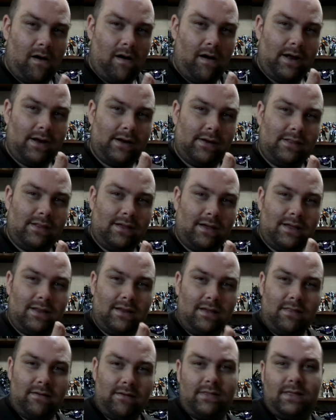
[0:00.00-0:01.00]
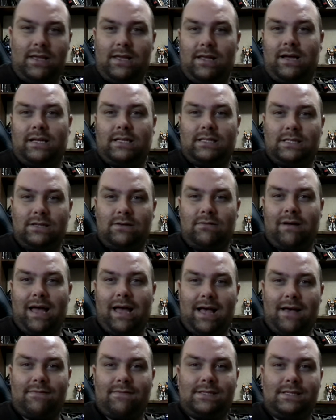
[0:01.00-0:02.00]
And another thing I do
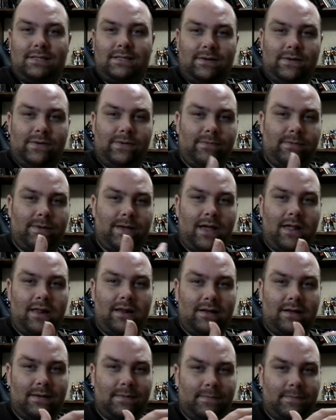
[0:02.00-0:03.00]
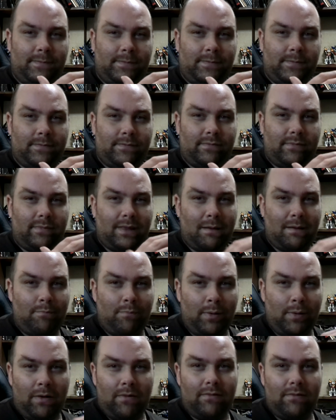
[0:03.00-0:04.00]
have to kind of
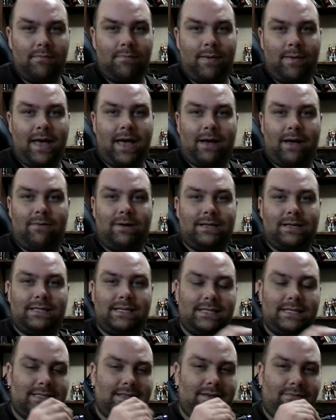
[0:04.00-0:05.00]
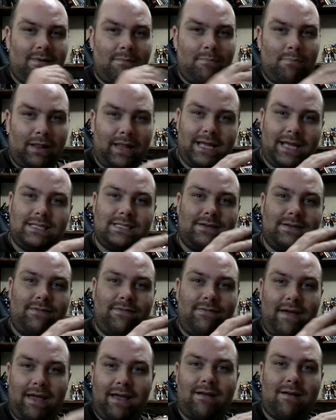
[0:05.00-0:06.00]
bone pick with is the replace a
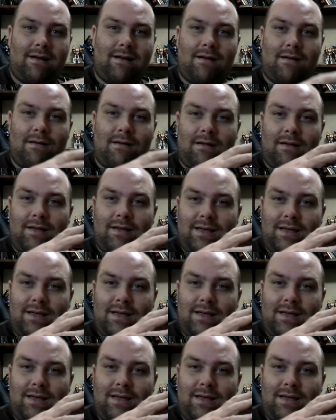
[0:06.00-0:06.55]
finger